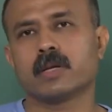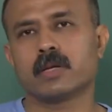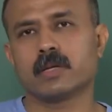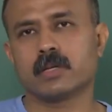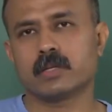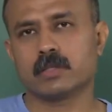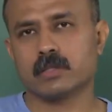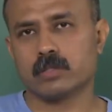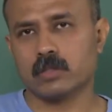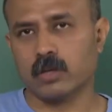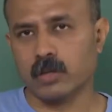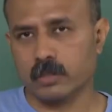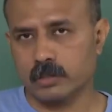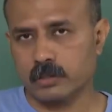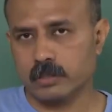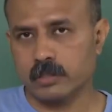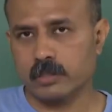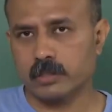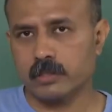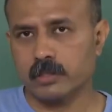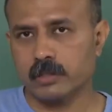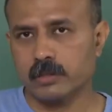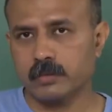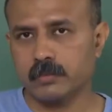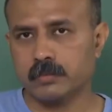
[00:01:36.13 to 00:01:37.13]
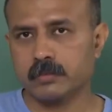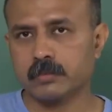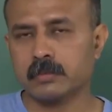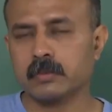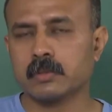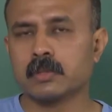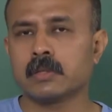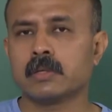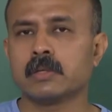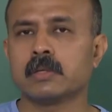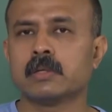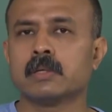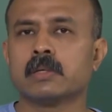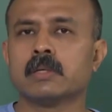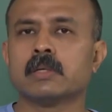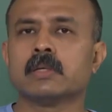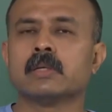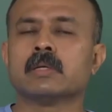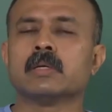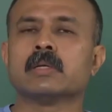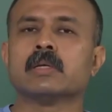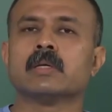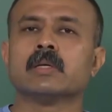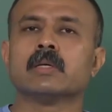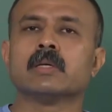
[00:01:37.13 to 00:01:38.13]
plus oxygen.
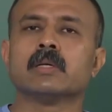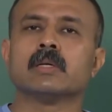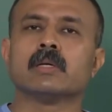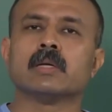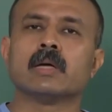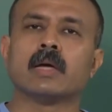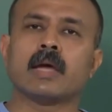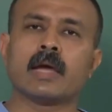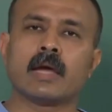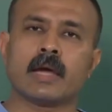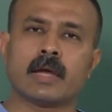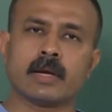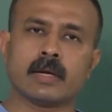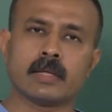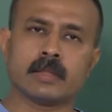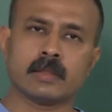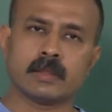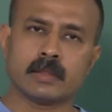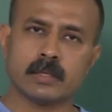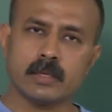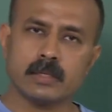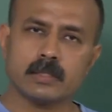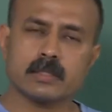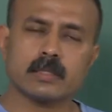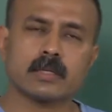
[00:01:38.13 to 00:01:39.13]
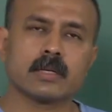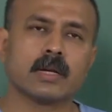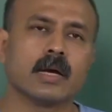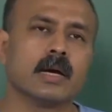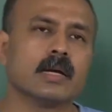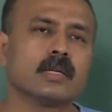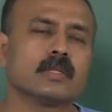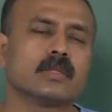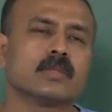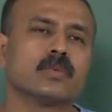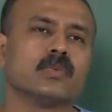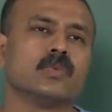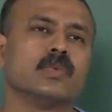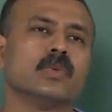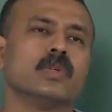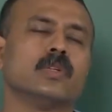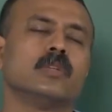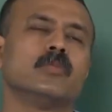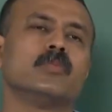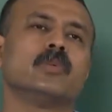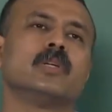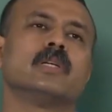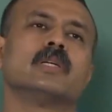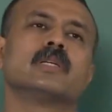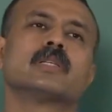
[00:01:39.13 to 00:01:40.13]
And in this class we
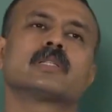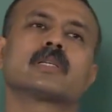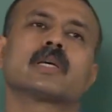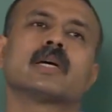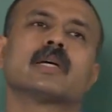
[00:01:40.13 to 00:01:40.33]
will be